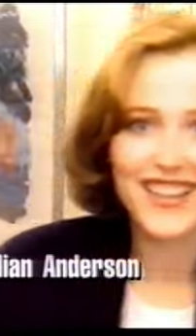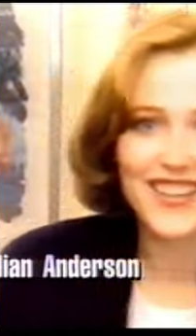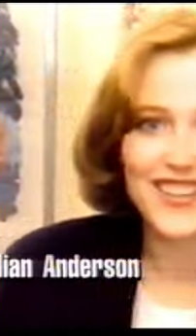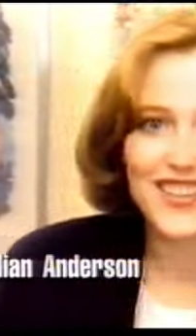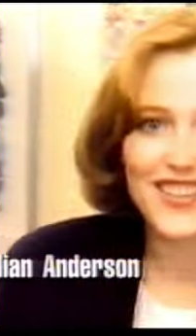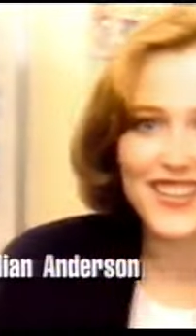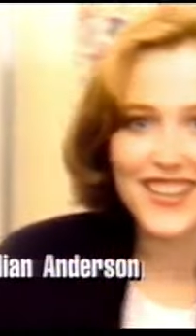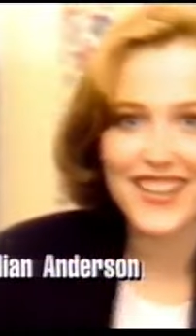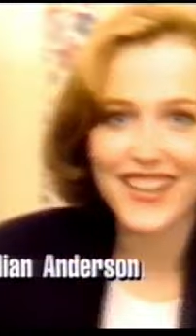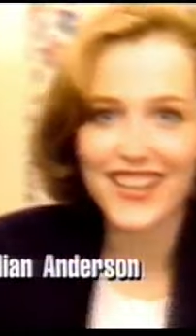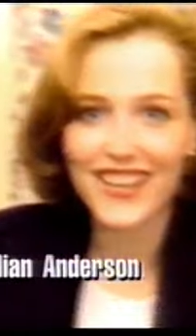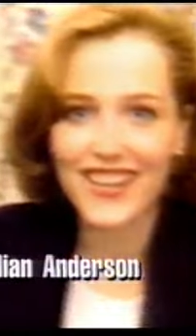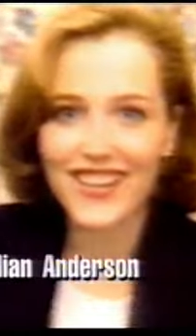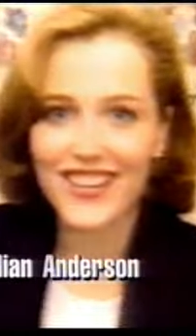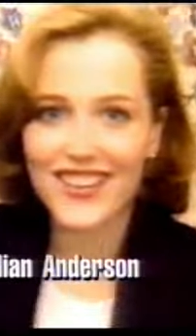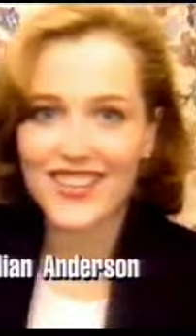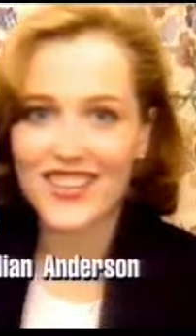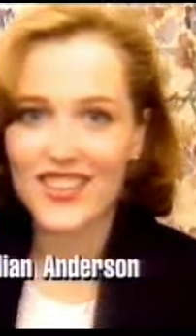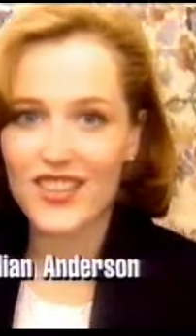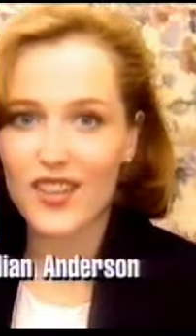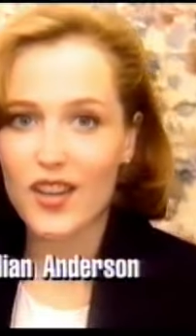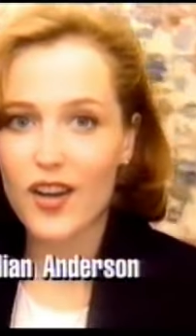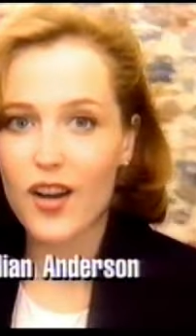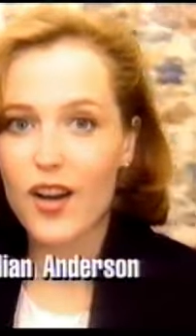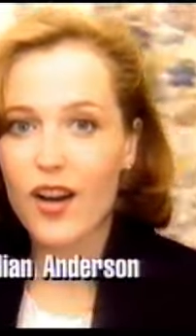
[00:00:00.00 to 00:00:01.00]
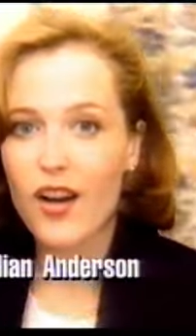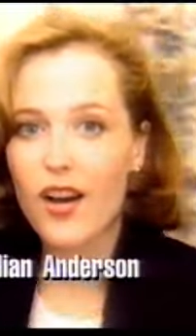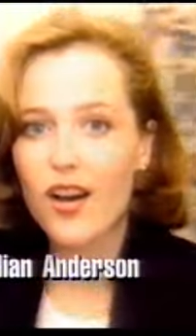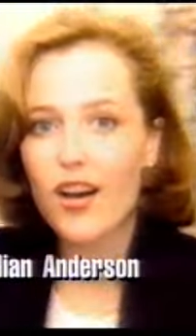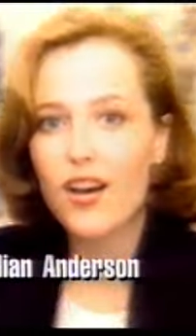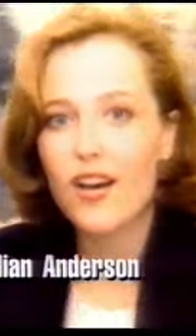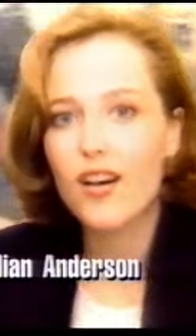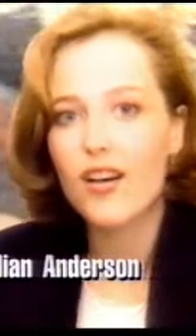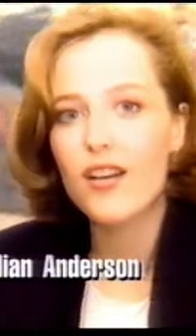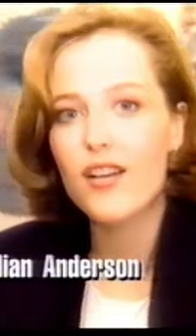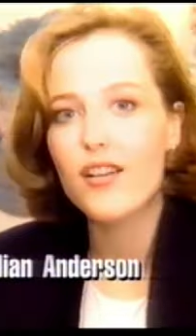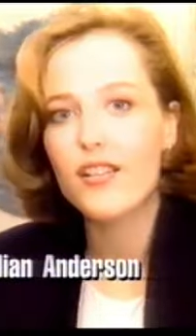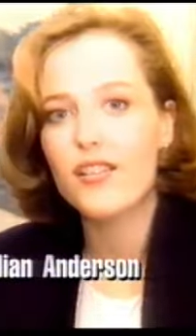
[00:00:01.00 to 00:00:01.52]
The character
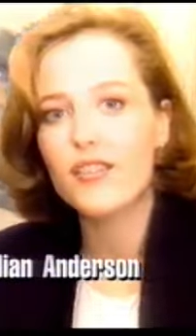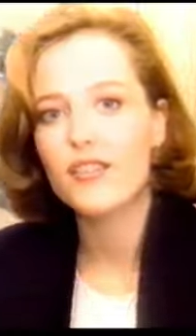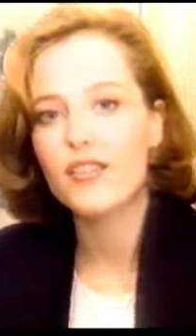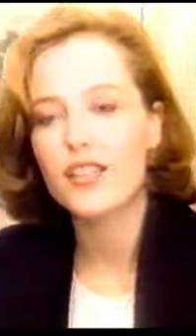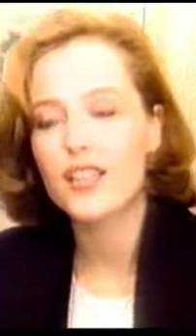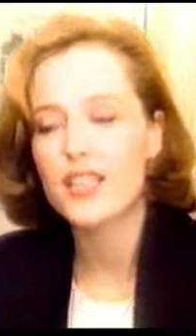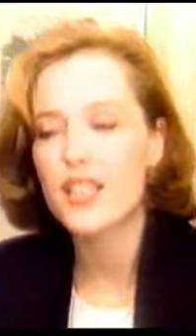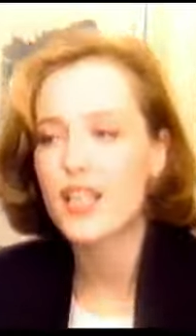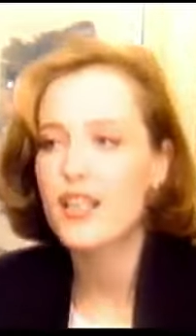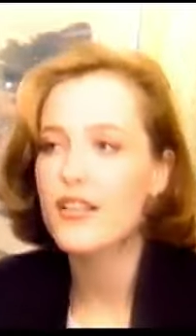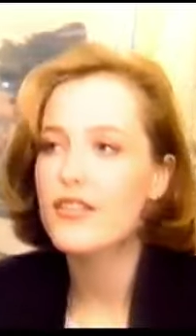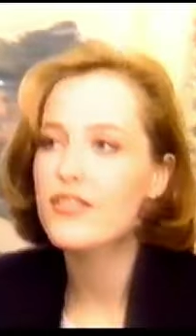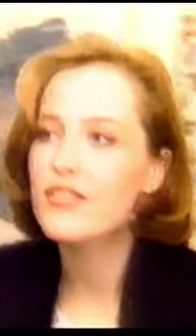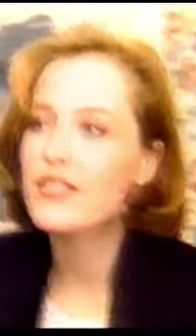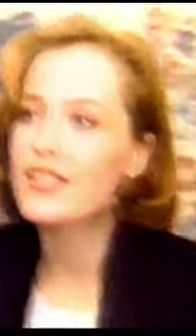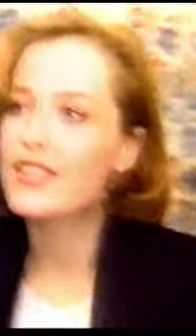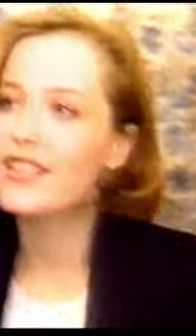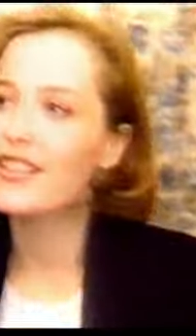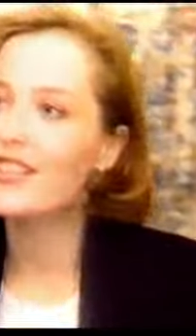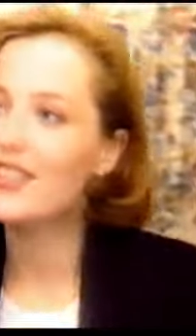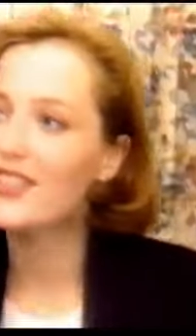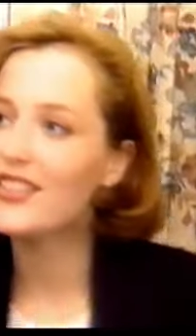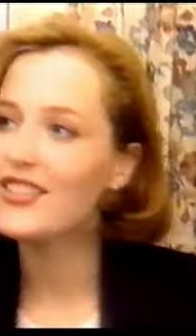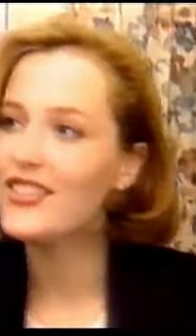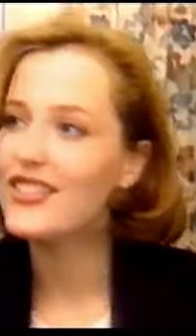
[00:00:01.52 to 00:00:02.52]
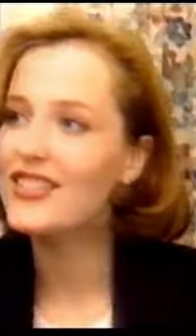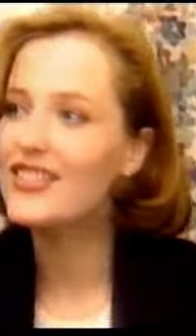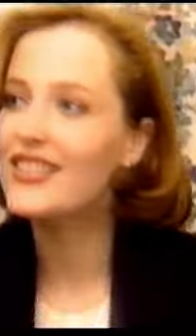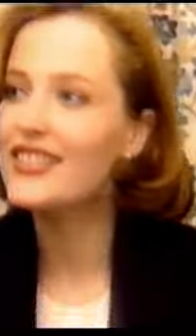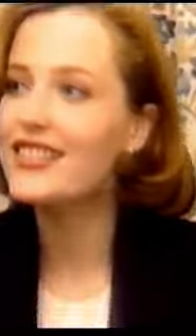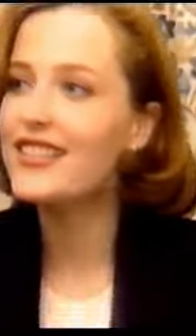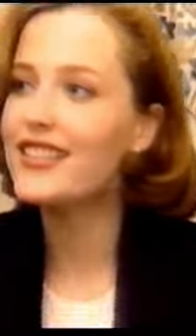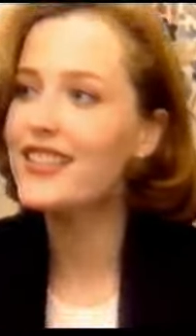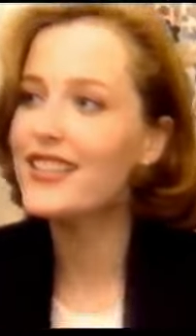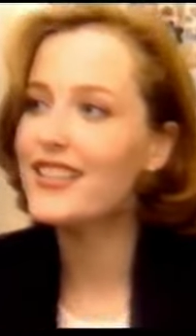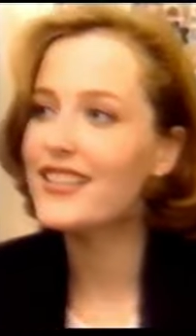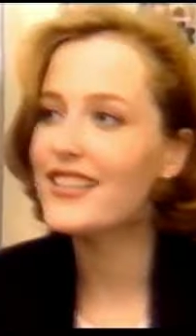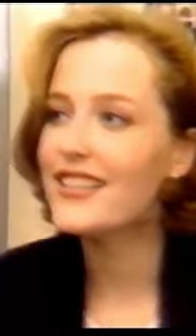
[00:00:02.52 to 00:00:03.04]
always has to
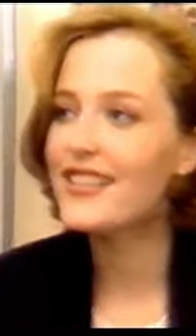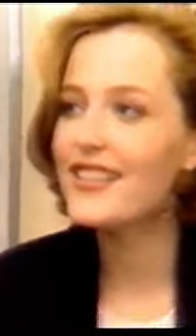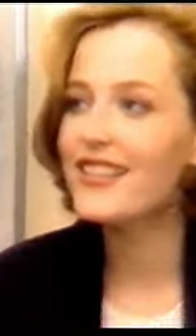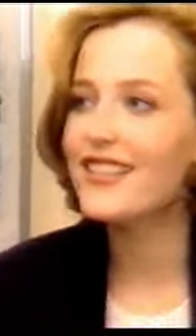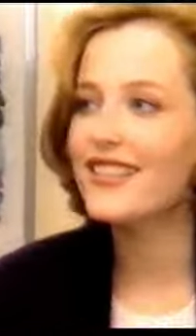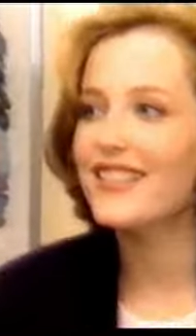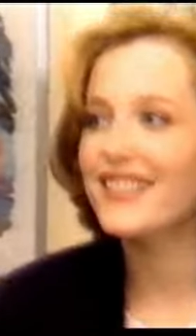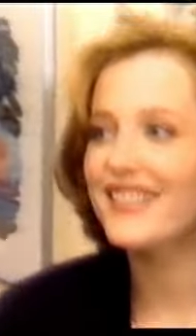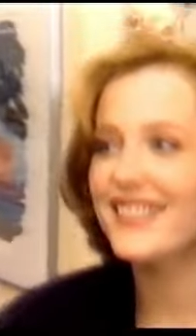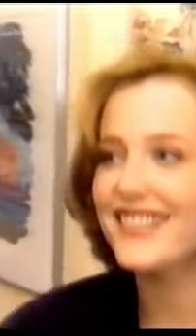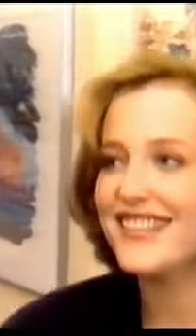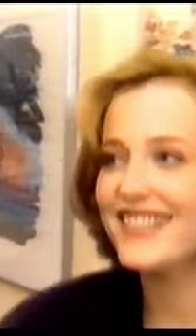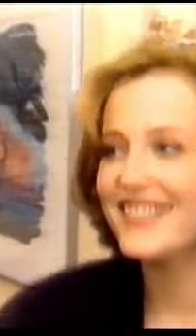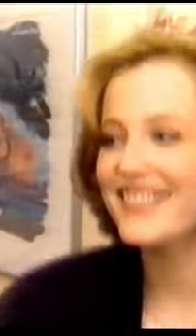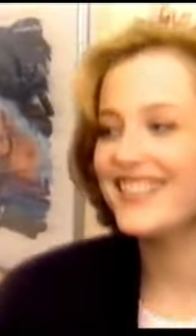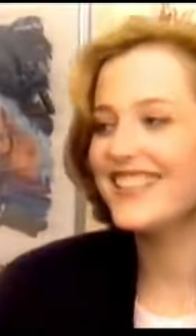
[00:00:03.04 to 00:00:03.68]
go.